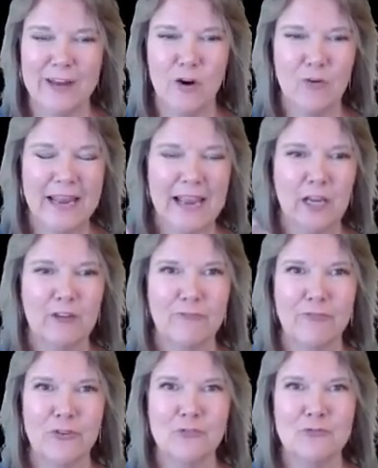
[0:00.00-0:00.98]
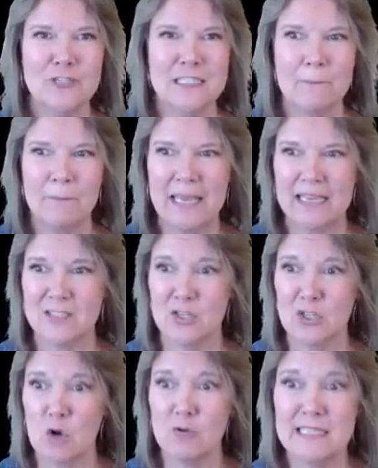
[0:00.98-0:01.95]
I don't get confused because
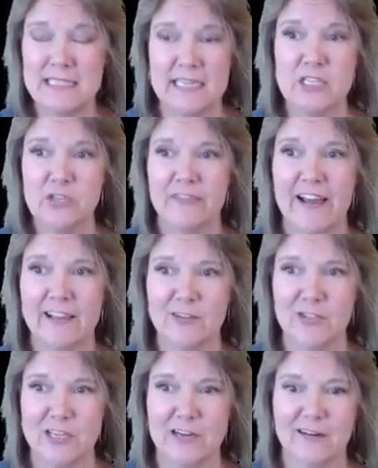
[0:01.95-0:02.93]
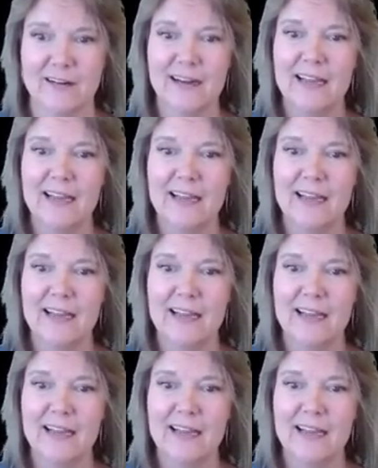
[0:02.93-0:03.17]
there's no stitch files here.